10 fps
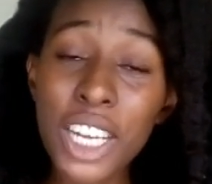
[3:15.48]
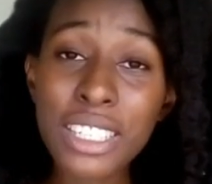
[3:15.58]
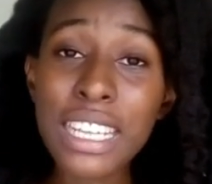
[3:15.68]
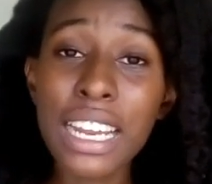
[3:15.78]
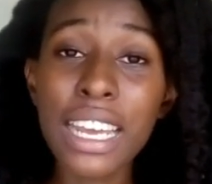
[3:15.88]

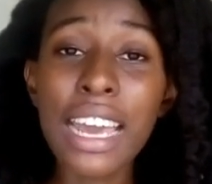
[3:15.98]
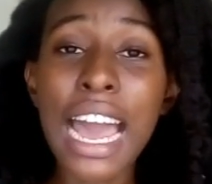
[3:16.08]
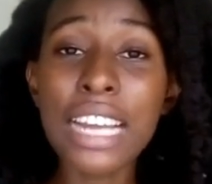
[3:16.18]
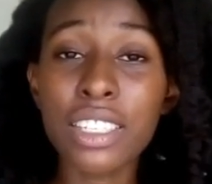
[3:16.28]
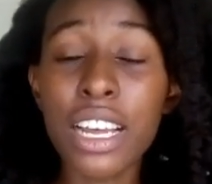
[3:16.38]

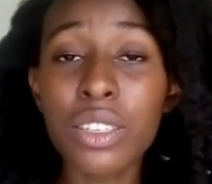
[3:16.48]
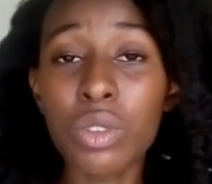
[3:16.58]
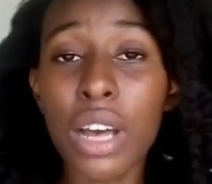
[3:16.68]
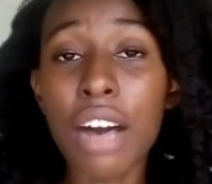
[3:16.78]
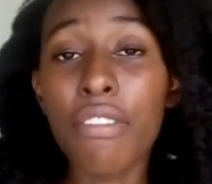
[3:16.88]
Personally, I
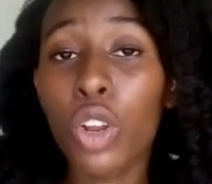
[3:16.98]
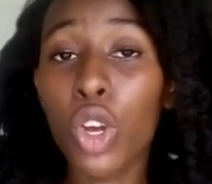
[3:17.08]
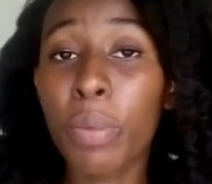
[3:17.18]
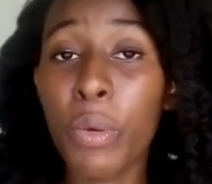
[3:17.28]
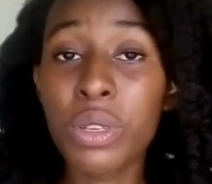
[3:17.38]
tend to
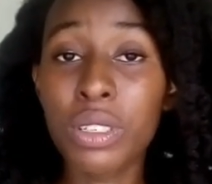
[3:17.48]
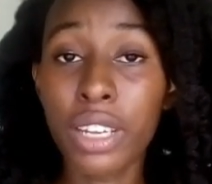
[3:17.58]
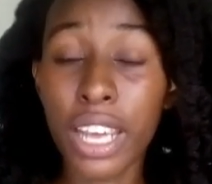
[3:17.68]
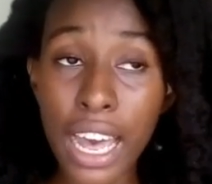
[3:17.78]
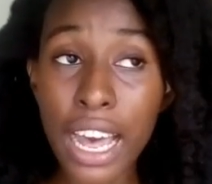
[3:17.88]
have low
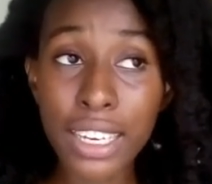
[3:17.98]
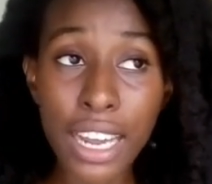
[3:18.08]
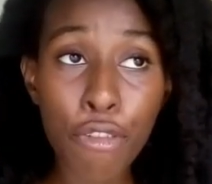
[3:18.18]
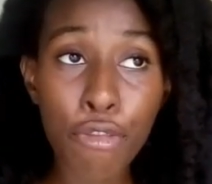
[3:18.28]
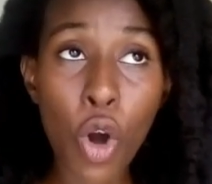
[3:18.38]
porosity
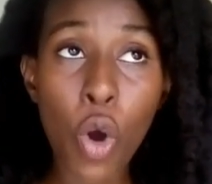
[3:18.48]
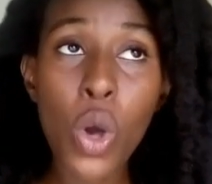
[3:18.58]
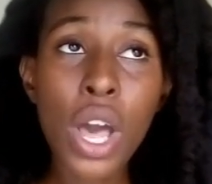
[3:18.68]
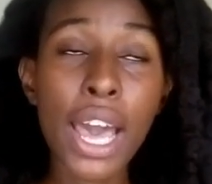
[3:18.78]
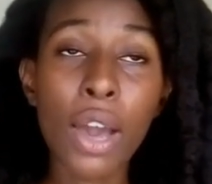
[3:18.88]
hair,
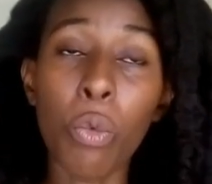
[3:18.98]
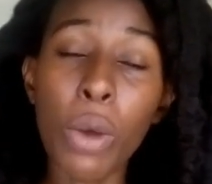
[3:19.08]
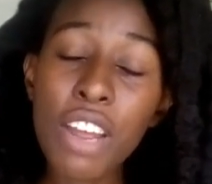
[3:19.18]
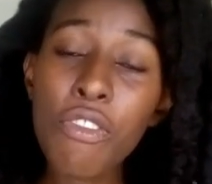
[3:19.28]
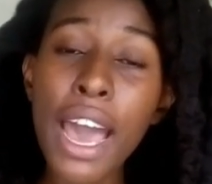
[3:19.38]
therefore
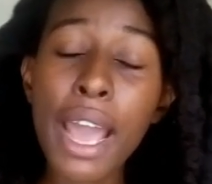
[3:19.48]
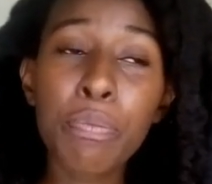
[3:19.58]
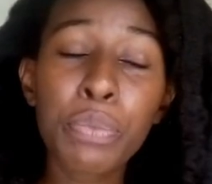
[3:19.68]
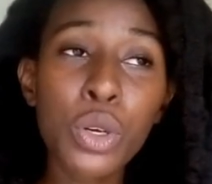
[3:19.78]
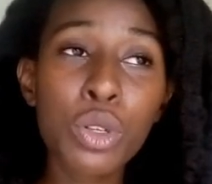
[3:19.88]
whenever
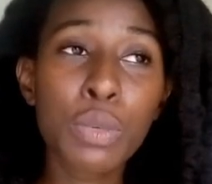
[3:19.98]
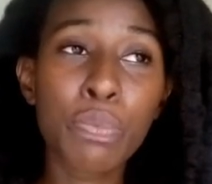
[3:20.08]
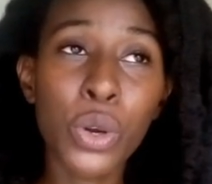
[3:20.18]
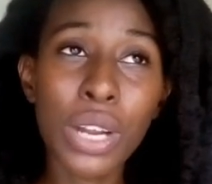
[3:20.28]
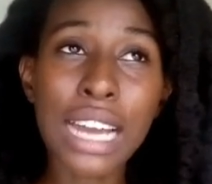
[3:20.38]
I
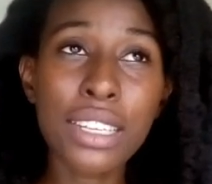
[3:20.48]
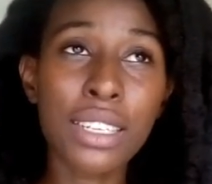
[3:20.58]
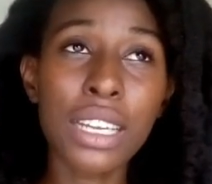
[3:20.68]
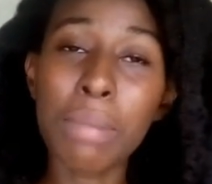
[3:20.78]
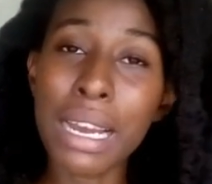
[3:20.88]
put
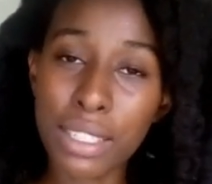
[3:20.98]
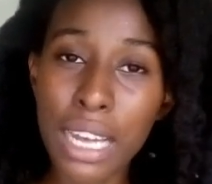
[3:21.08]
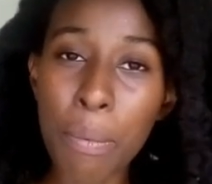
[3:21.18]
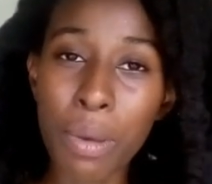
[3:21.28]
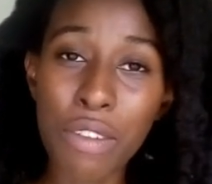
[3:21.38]
products in my
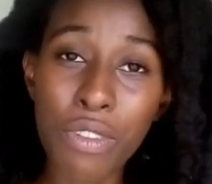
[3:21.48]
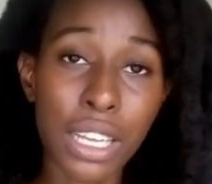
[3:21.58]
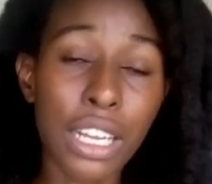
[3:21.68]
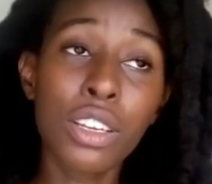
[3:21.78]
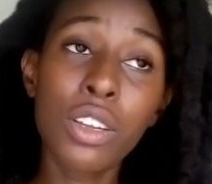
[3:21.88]
scalp and
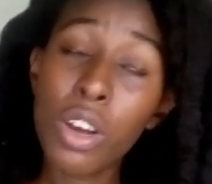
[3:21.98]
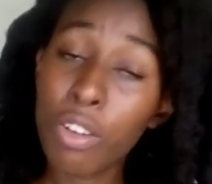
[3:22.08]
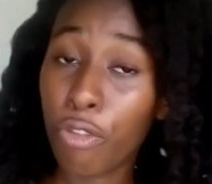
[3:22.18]
everything,